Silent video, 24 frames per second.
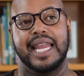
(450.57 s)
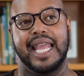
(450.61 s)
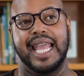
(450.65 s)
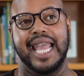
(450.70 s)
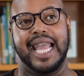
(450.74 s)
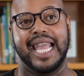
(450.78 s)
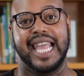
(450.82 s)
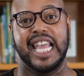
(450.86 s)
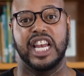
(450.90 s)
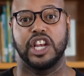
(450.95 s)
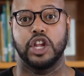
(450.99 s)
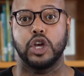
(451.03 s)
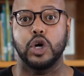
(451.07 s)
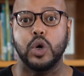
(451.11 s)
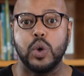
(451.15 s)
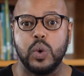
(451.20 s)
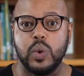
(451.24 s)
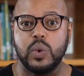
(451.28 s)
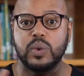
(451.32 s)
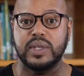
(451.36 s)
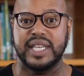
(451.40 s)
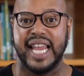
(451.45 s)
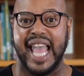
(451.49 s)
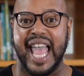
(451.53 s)
it can
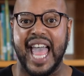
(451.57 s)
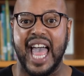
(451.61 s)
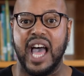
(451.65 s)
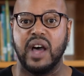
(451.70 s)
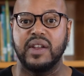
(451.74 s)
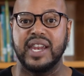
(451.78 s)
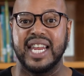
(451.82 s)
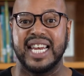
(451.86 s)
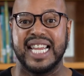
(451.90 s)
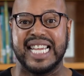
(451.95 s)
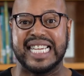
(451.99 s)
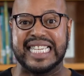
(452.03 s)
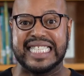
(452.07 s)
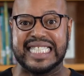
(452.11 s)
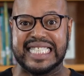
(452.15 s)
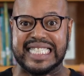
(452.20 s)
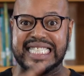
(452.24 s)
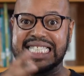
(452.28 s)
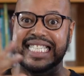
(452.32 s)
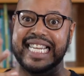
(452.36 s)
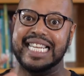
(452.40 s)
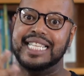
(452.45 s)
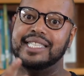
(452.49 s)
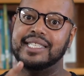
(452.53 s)
cool down and
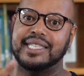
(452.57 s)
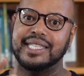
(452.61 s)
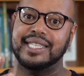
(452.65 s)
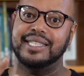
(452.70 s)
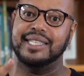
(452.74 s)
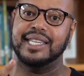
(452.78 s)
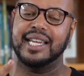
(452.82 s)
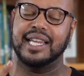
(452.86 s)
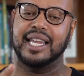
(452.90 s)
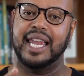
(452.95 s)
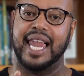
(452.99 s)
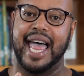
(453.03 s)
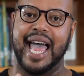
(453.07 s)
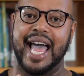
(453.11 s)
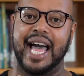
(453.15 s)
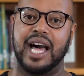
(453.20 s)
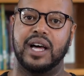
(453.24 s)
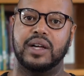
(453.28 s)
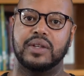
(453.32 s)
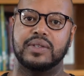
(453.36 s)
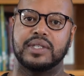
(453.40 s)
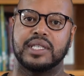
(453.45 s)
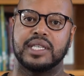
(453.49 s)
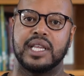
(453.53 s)
condense into
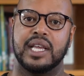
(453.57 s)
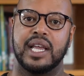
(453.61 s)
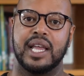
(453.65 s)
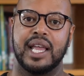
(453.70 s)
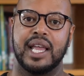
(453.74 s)
clouds.